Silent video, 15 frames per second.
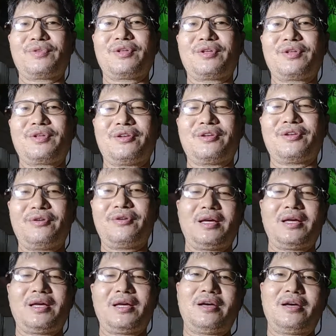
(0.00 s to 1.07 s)
you know,
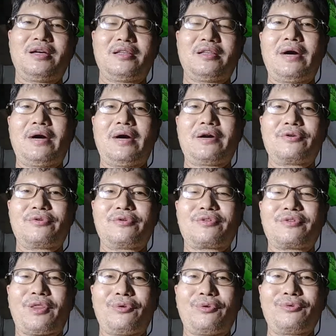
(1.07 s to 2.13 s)
the various
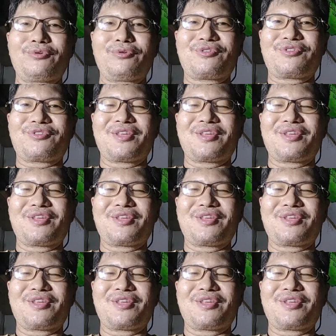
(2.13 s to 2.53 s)
roles